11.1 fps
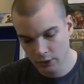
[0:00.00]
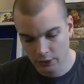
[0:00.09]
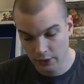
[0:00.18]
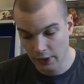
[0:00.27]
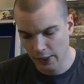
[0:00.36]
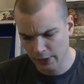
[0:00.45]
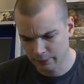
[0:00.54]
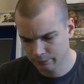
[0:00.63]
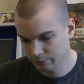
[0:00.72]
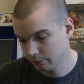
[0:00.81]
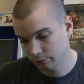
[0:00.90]
yeah,
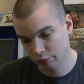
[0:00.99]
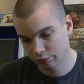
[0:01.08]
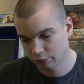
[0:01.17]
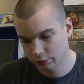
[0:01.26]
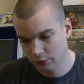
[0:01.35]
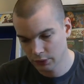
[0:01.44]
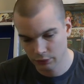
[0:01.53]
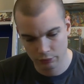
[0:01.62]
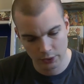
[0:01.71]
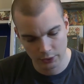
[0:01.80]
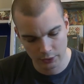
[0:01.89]
it's
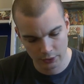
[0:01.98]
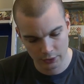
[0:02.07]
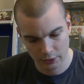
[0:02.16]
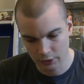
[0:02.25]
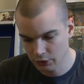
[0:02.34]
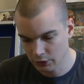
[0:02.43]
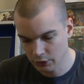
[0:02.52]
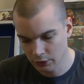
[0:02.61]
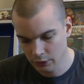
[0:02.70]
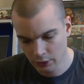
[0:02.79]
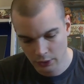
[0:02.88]
really nice condition.
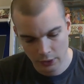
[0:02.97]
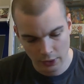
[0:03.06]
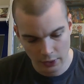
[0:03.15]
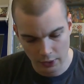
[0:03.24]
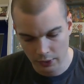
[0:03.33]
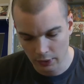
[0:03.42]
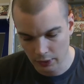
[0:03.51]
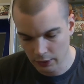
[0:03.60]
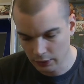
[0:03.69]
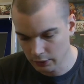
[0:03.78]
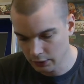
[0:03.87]

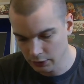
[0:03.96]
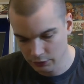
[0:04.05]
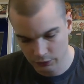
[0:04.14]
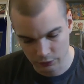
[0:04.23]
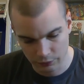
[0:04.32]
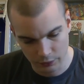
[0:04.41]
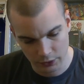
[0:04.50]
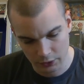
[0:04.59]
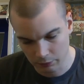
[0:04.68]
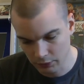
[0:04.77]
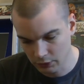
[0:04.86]
And let's just find
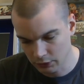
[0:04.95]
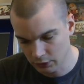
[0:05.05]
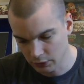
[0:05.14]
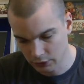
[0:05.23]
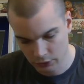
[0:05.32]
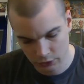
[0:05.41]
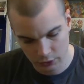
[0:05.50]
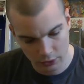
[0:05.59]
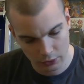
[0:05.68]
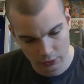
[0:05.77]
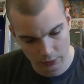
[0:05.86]
something exciting to show
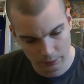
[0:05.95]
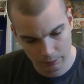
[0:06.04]
you.